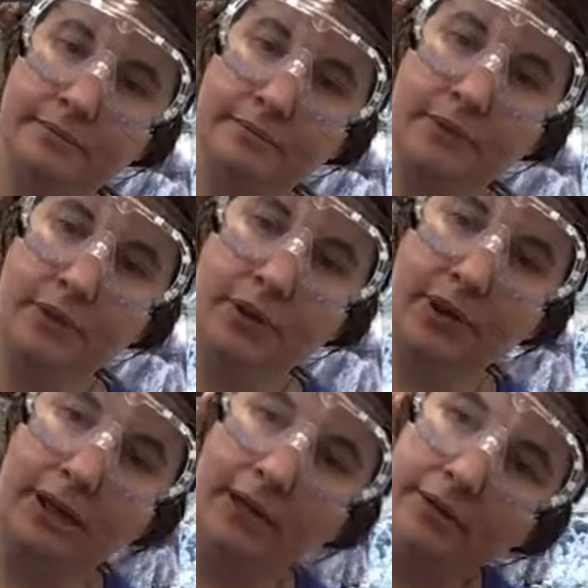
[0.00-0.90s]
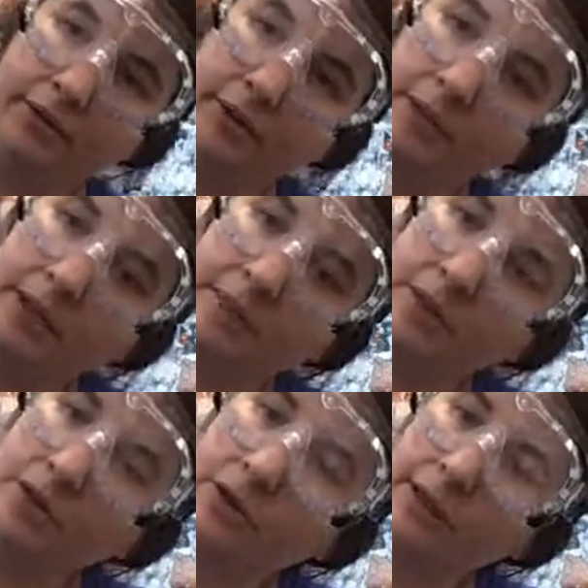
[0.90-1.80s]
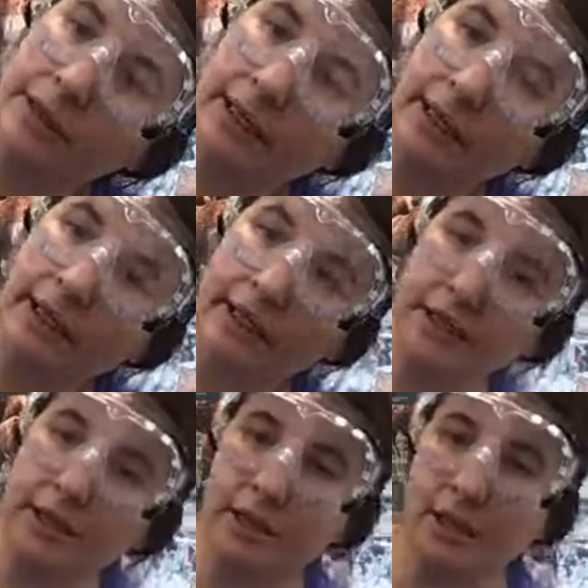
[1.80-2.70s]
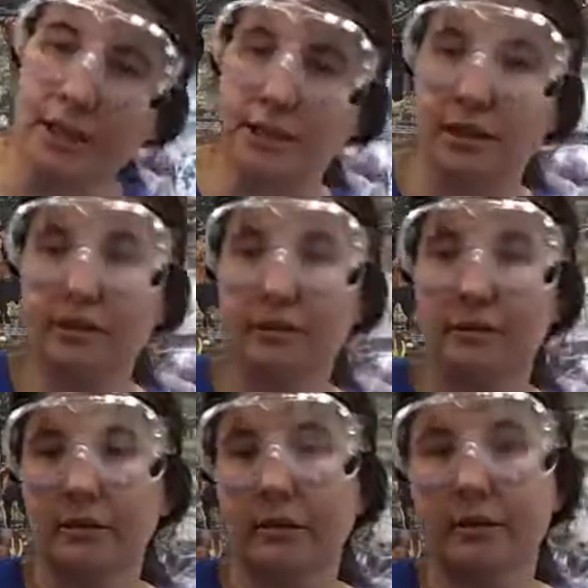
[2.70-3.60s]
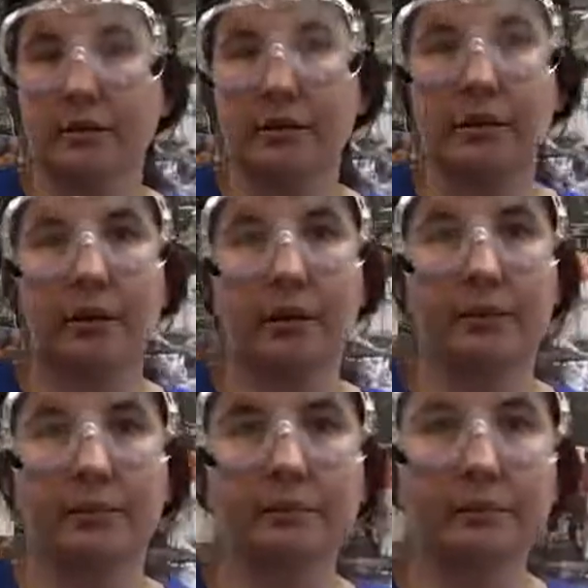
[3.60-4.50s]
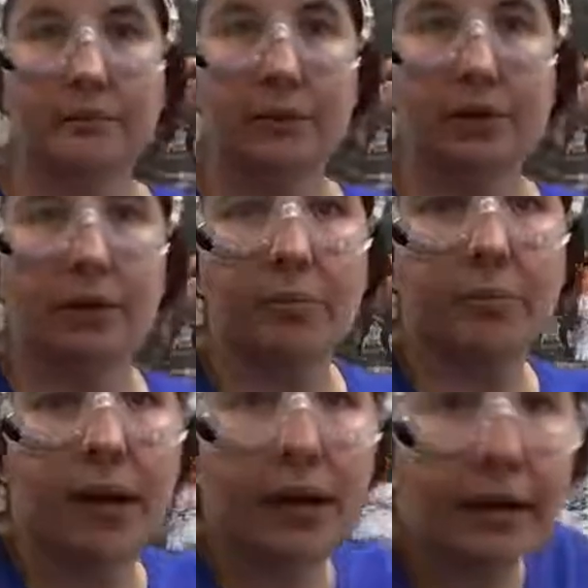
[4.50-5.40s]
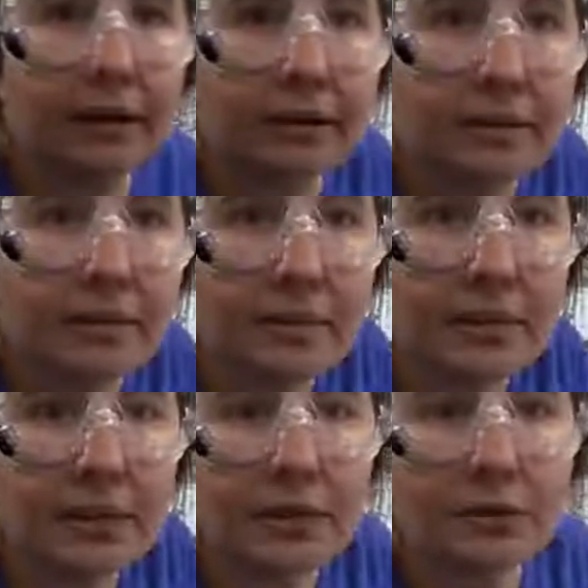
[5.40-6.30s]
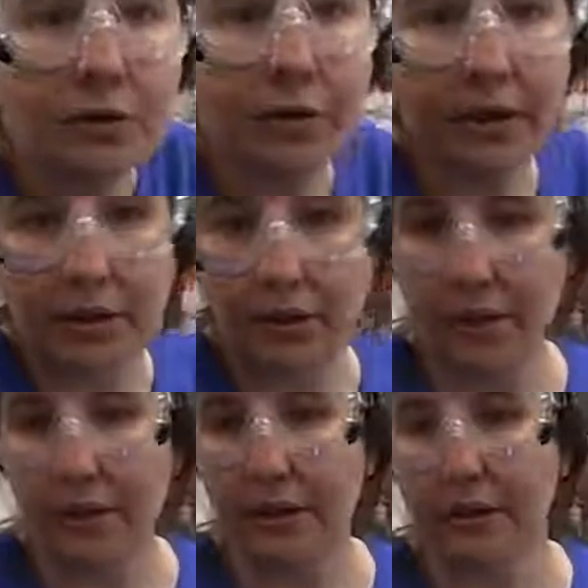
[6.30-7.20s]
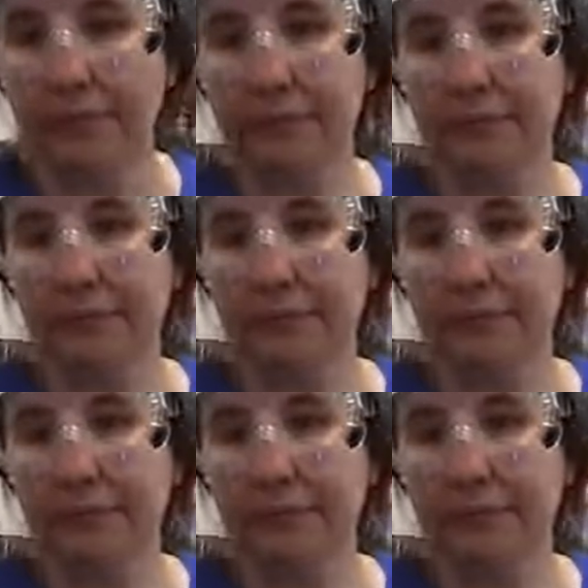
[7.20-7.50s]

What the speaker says: We're going to heat it for a few minutes, but as you can see, it's kind of changing. You got a black substance forming on the bottom.